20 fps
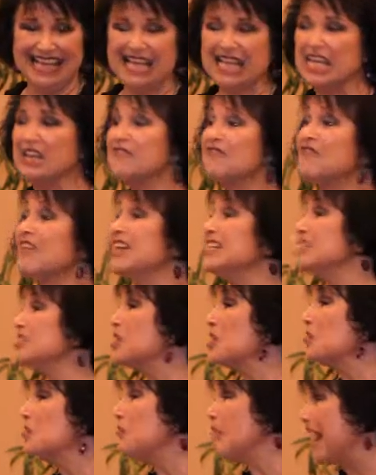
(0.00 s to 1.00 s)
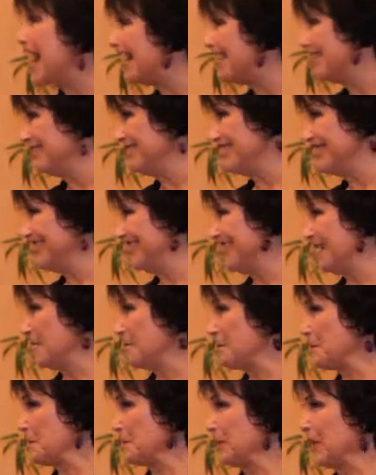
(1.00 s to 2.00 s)
He fights our battles.
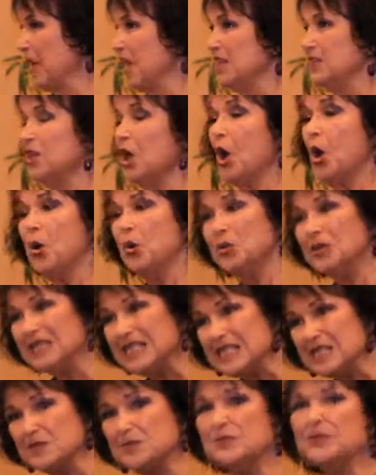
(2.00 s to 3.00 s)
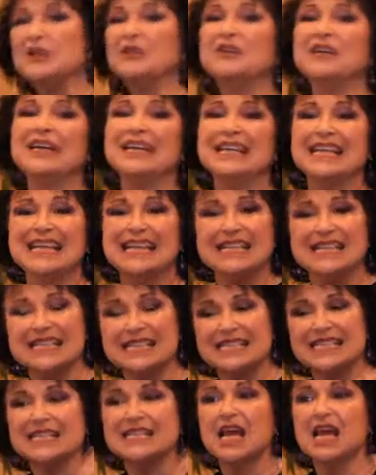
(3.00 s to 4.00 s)
The Holy Spirit
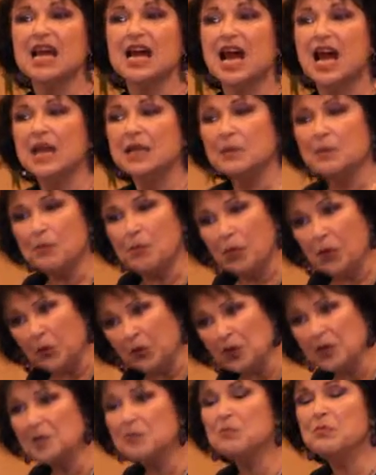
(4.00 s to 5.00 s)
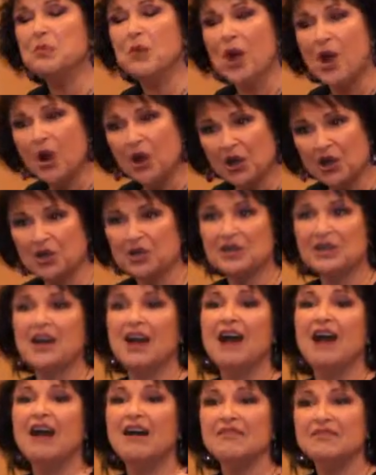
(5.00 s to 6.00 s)
is an important part
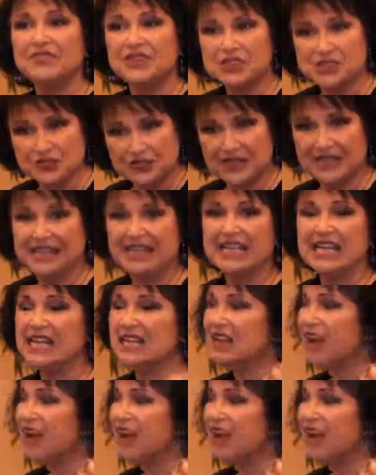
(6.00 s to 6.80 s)
of the Trinity.